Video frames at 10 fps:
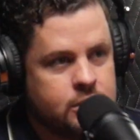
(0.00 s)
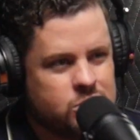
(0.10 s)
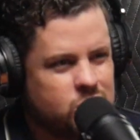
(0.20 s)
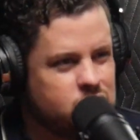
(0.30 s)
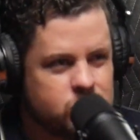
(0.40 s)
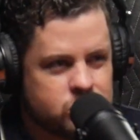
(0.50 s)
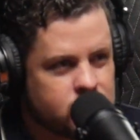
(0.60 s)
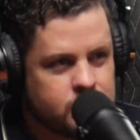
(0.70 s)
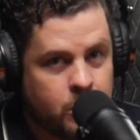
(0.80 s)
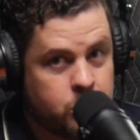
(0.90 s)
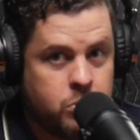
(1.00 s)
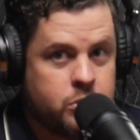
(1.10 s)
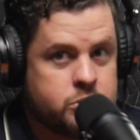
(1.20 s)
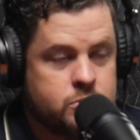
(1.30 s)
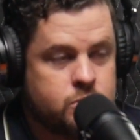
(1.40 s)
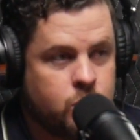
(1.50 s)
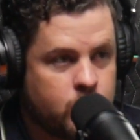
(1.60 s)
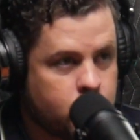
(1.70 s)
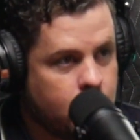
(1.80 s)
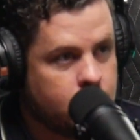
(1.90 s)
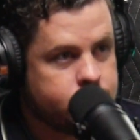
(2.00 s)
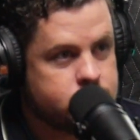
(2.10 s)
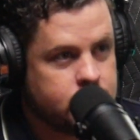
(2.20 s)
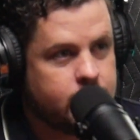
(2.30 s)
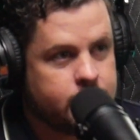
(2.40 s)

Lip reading: So usually both work well together.